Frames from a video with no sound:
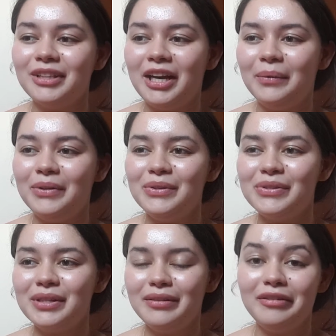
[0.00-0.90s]
I went to
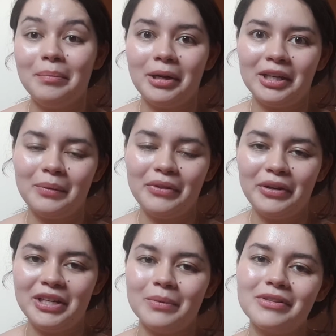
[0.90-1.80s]
Sylvia Park with
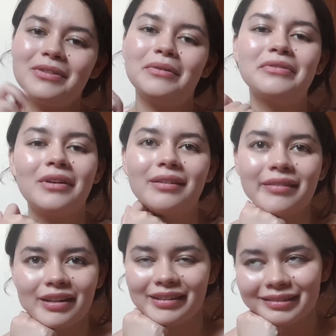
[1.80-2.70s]
her. That was so fun
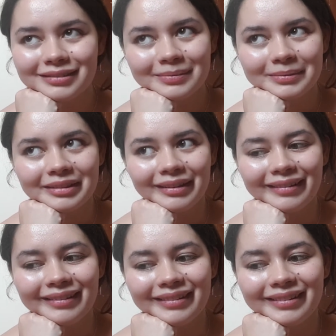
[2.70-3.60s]
there. Like, oh my
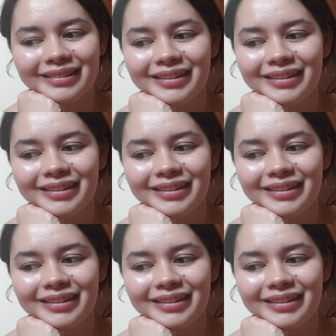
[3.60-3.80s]
god.